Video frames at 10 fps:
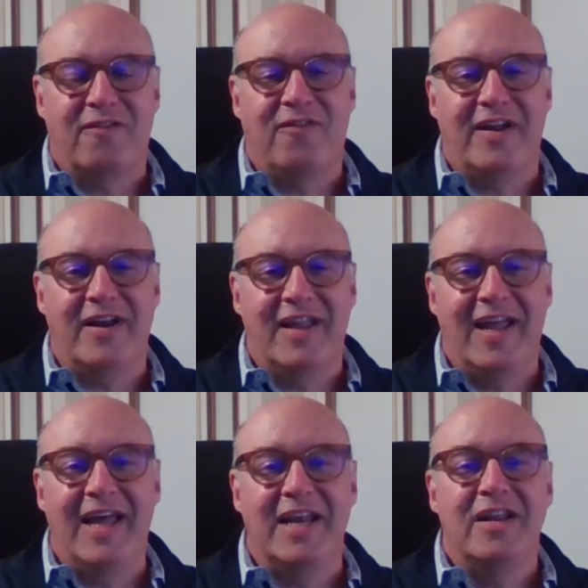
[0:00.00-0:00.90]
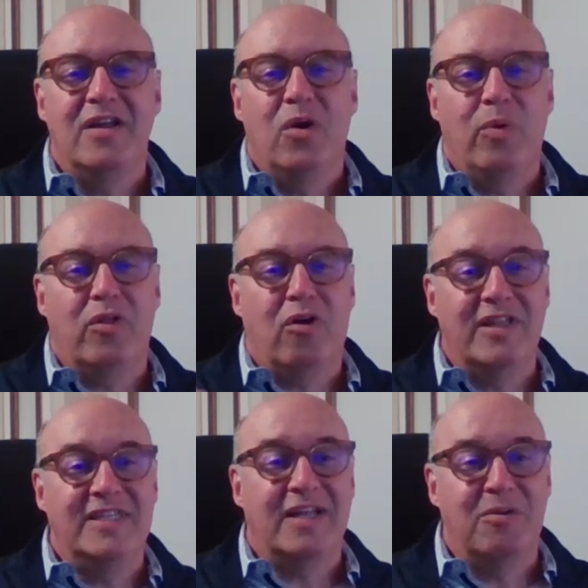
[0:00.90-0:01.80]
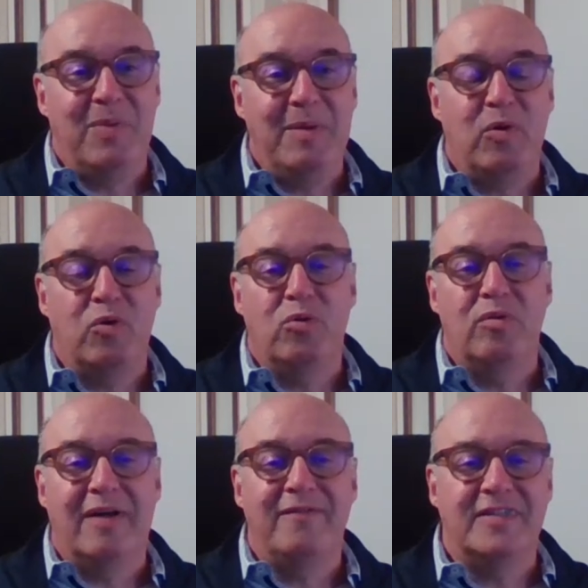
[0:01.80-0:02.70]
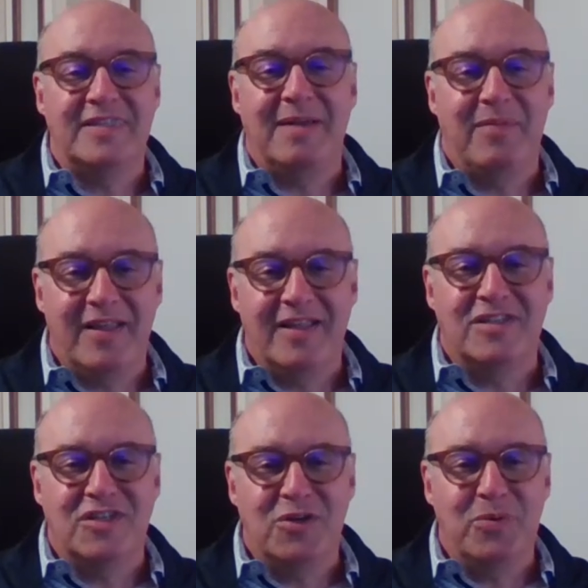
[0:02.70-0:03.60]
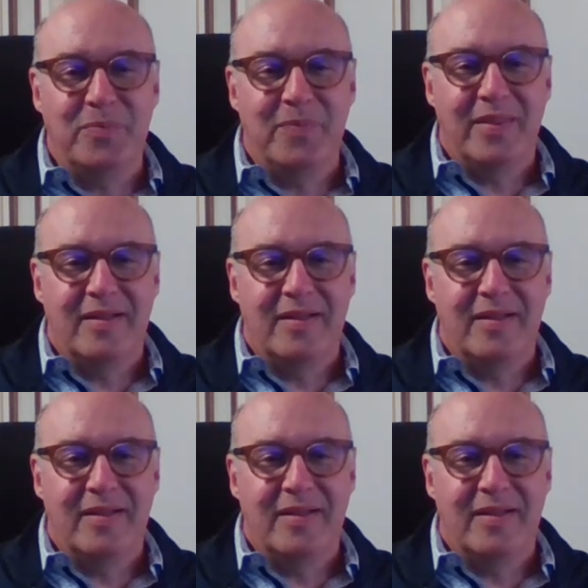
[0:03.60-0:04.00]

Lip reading: fun. And with all these other people who love the same thing as you,